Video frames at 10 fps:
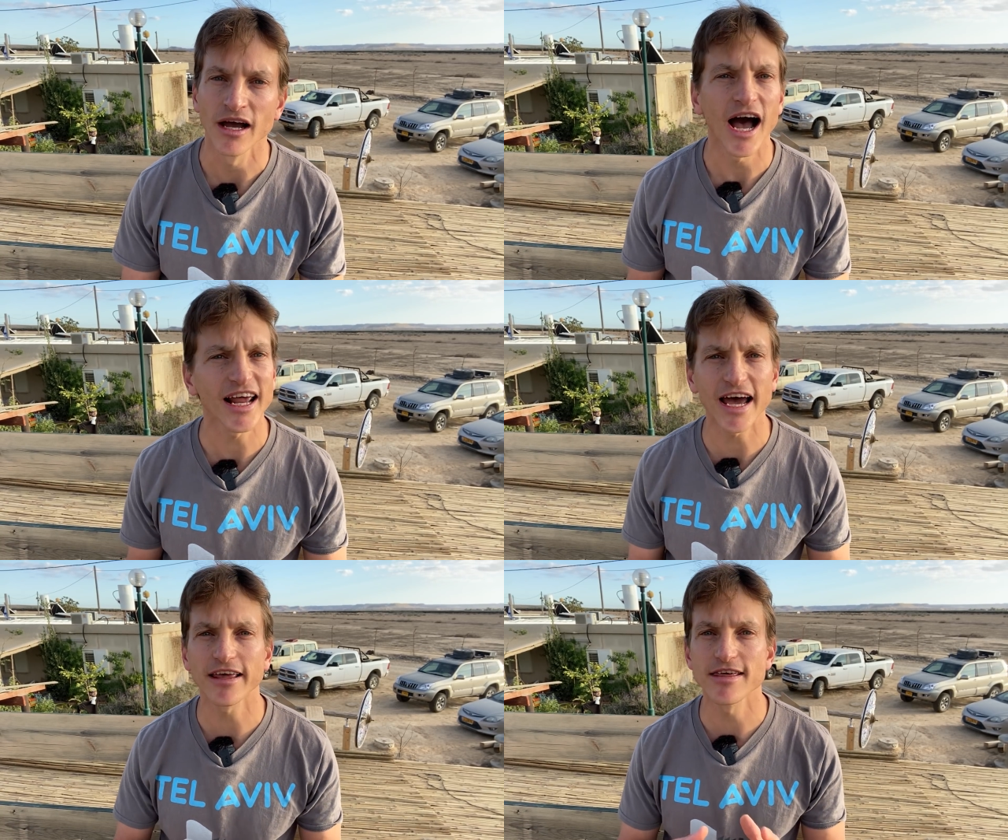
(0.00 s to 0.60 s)
I
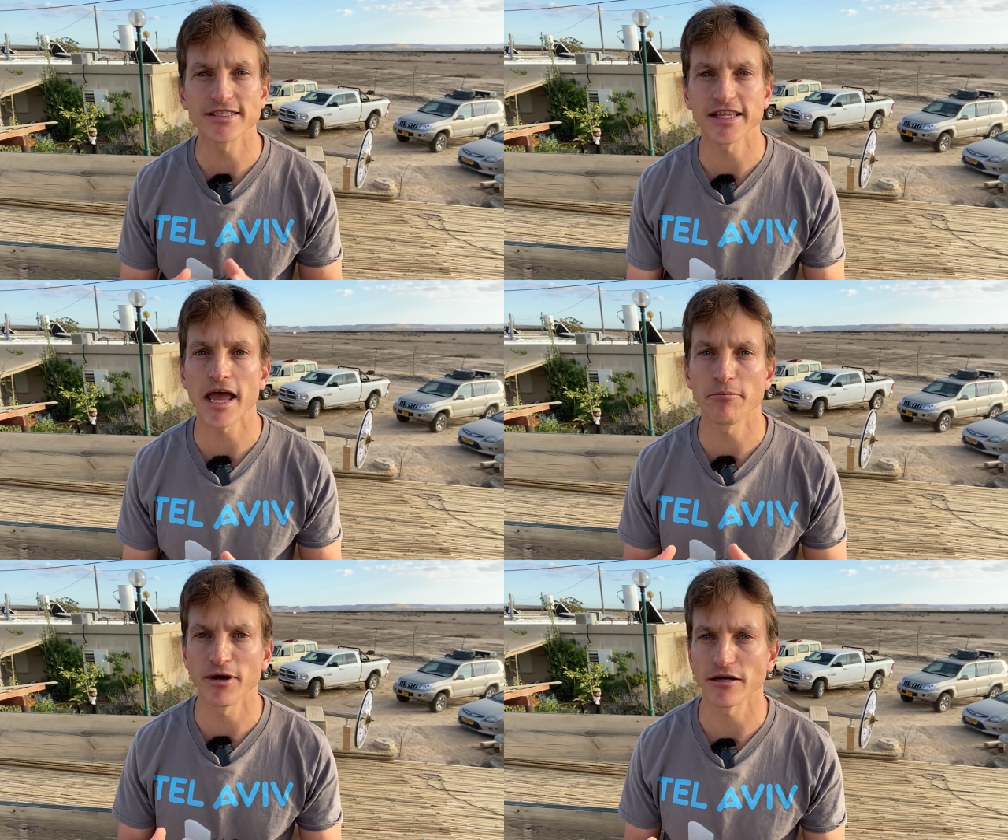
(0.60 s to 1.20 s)
like this
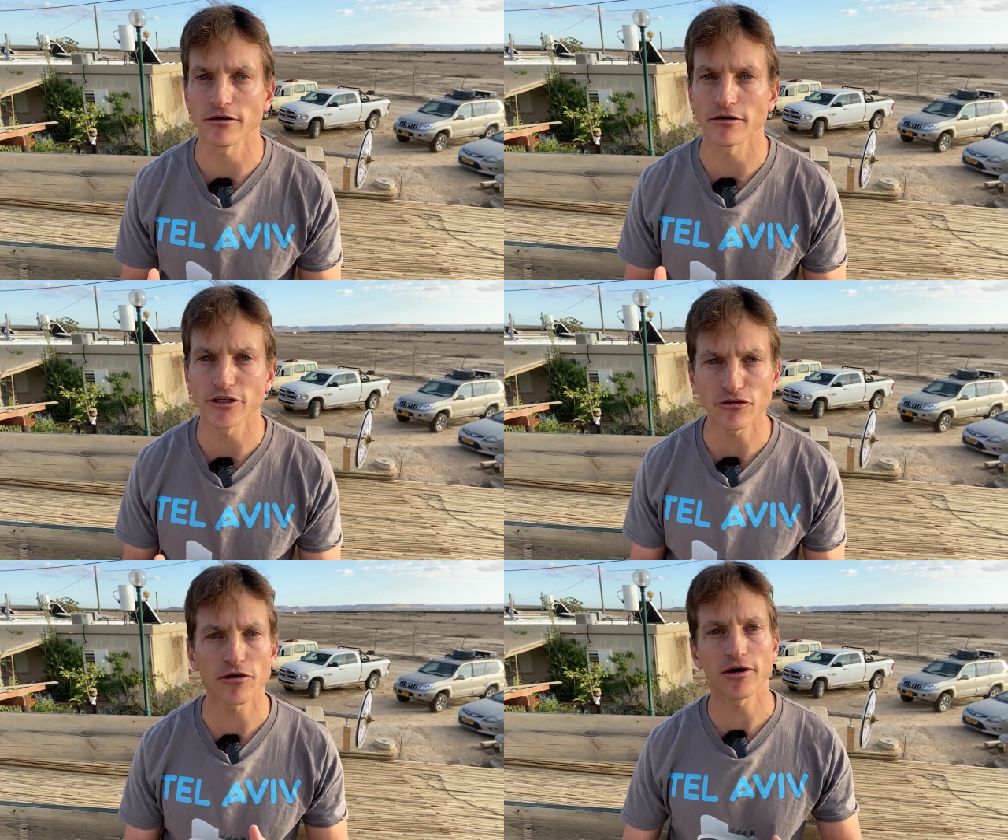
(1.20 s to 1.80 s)
name better.
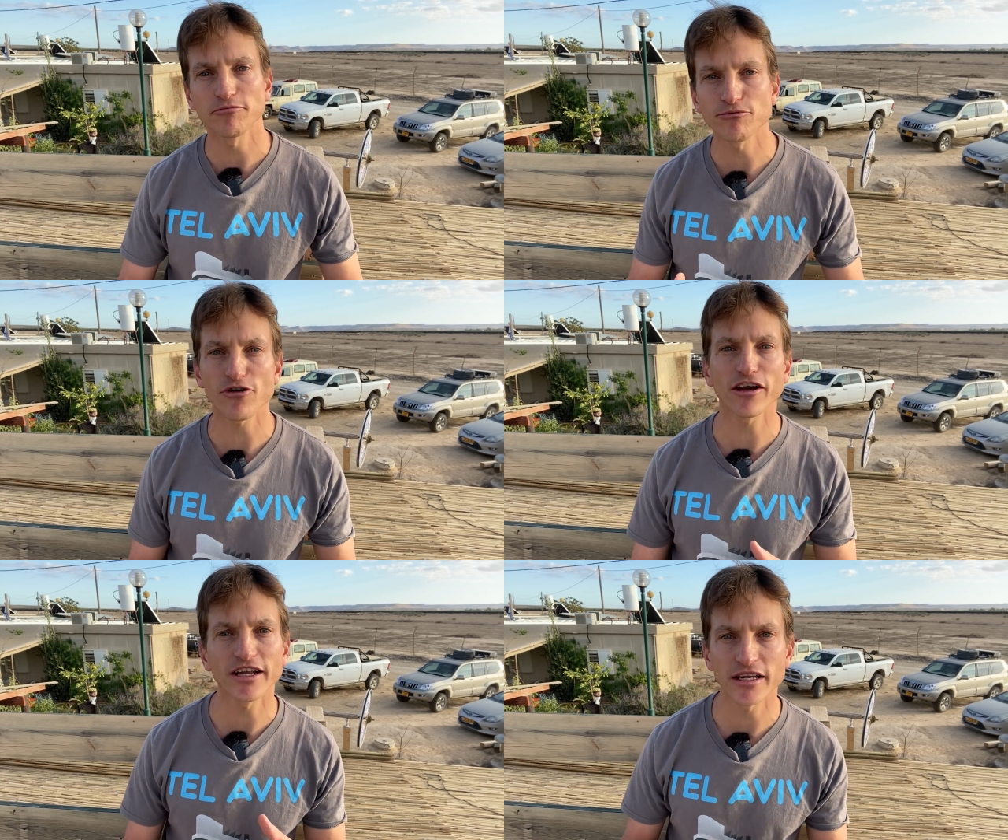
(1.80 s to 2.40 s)
You know, a
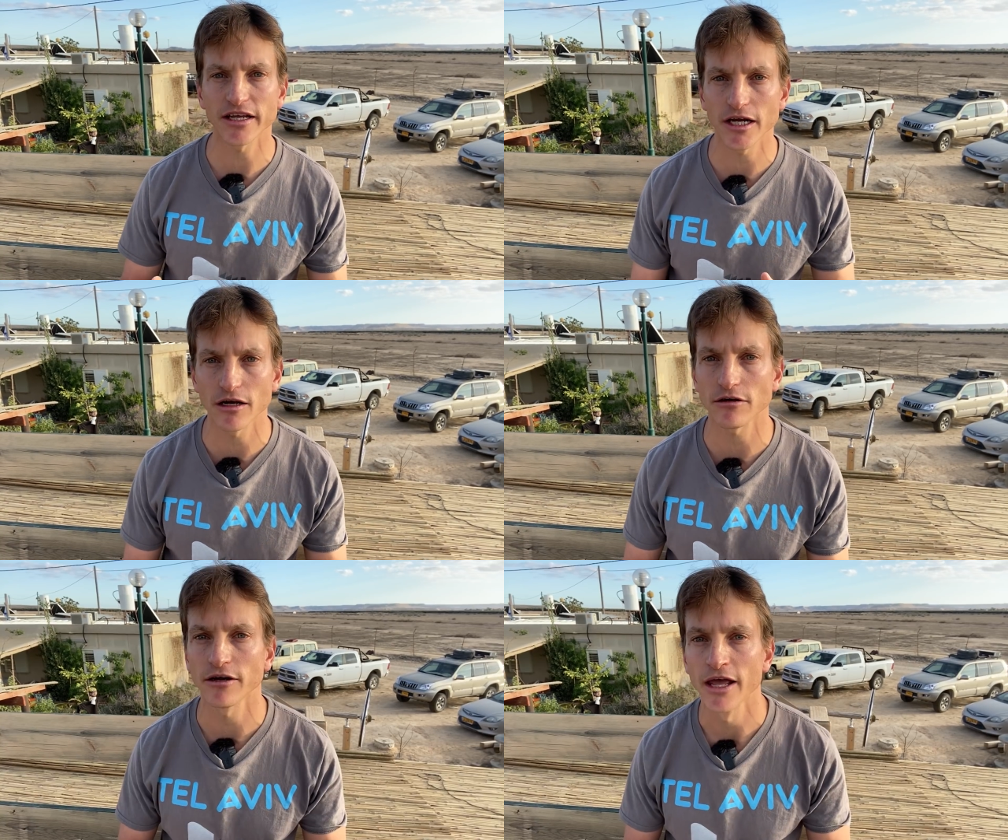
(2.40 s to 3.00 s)
pregnant
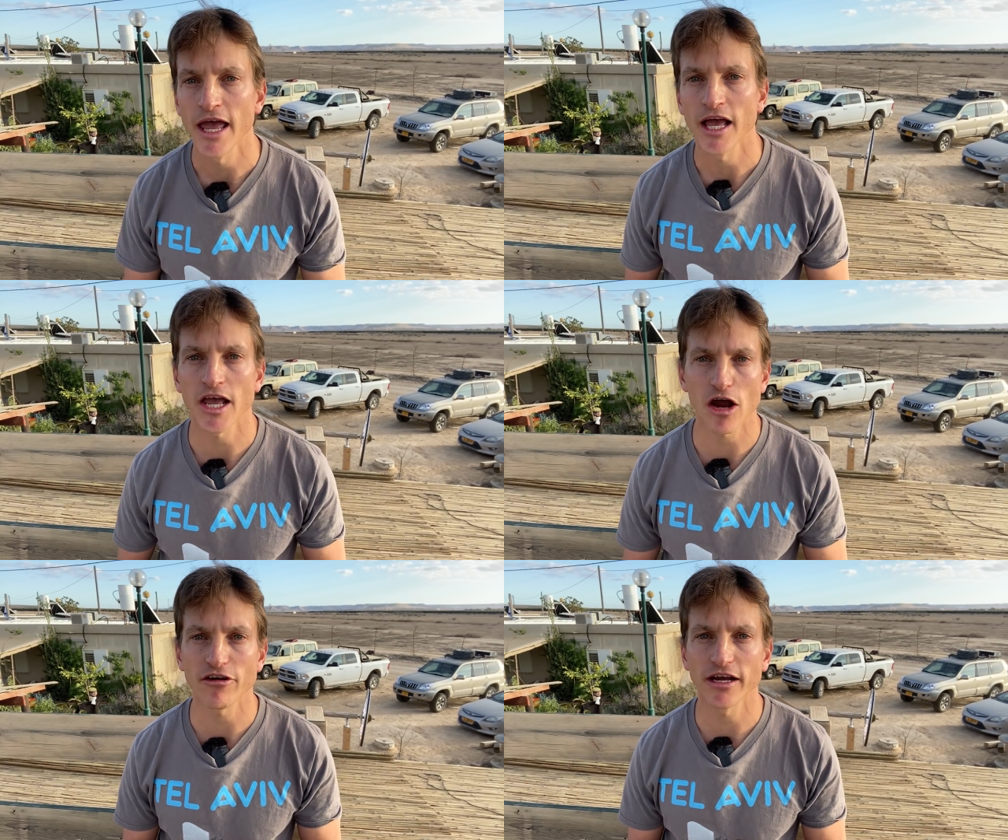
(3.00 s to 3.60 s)
year
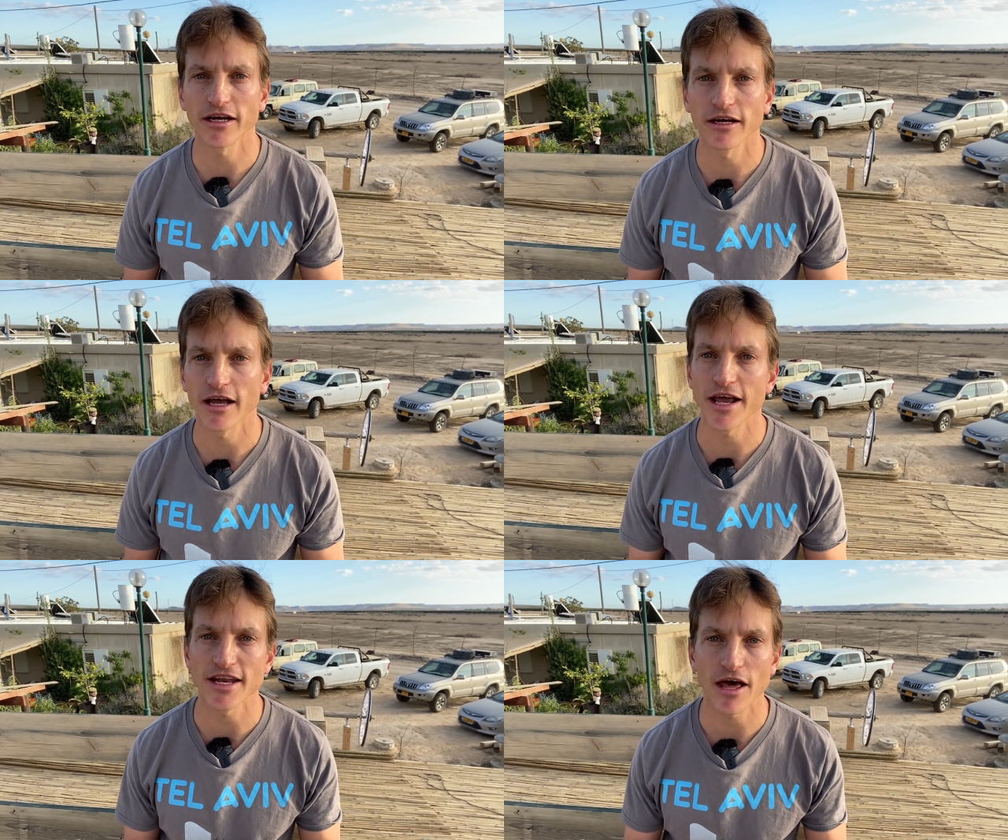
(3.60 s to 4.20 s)
carrying
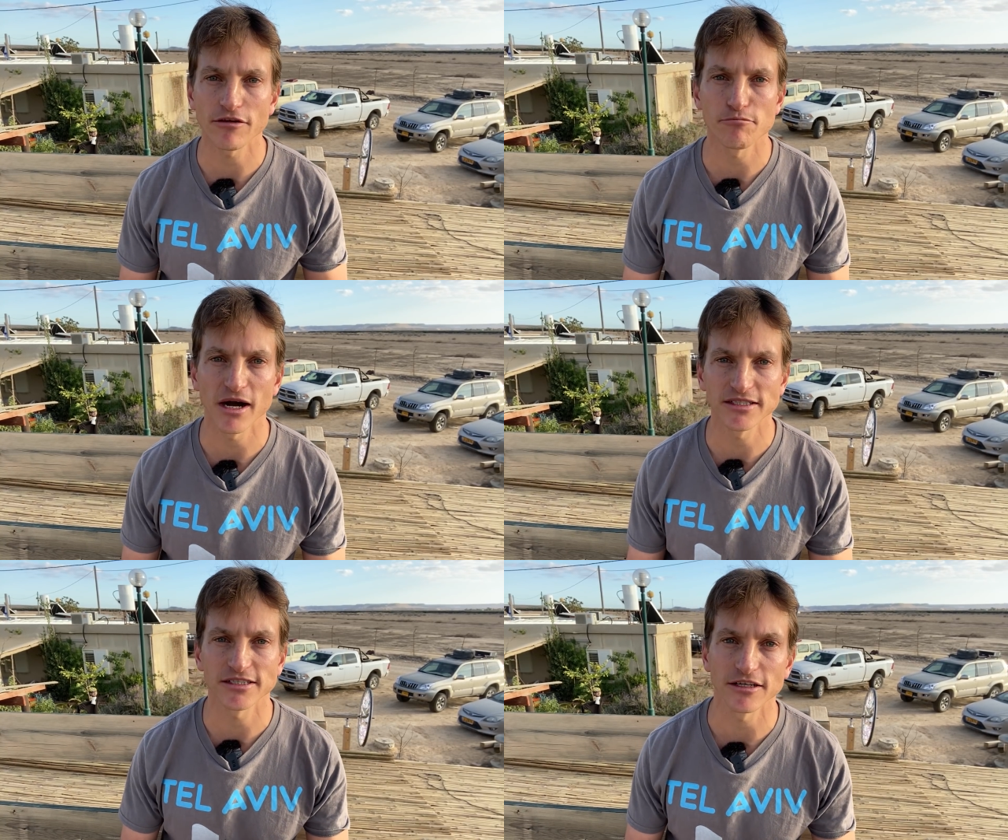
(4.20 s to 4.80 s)
another
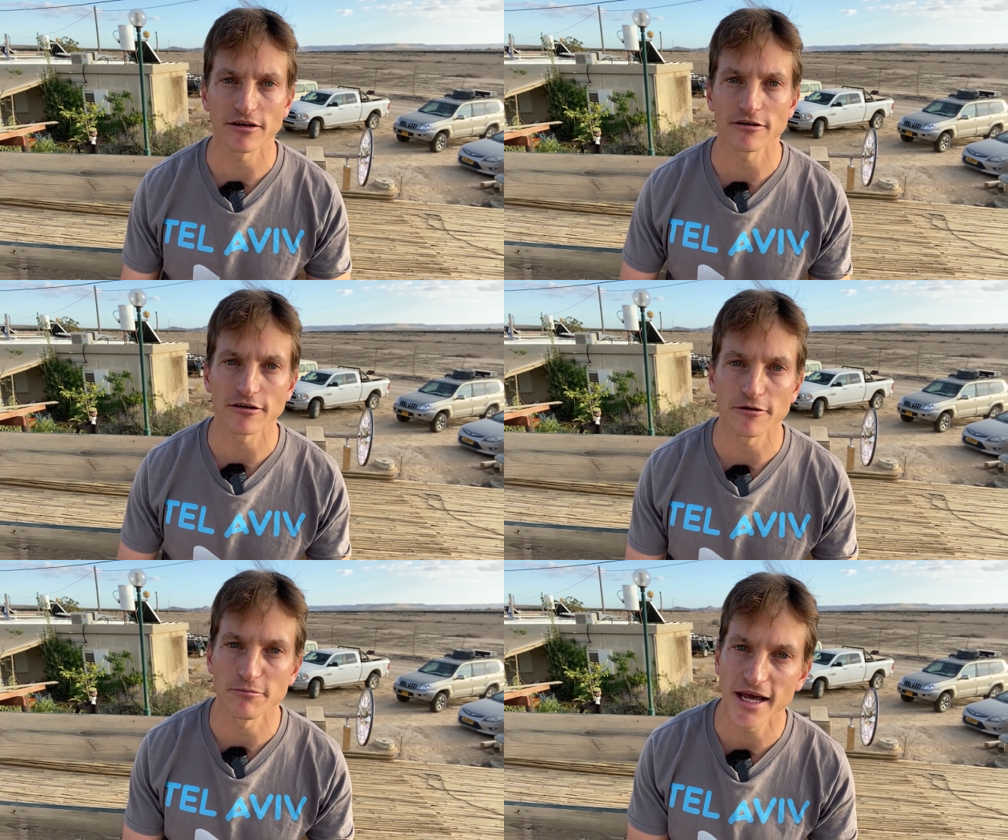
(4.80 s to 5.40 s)
month in
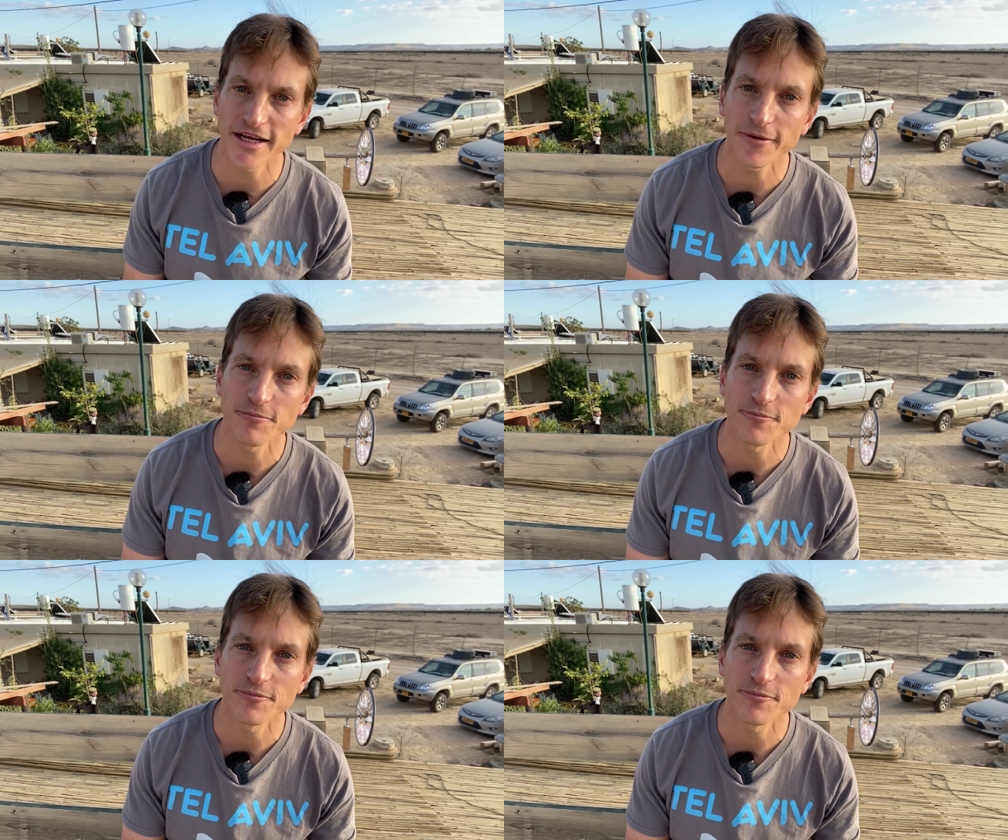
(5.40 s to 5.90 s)
her belly.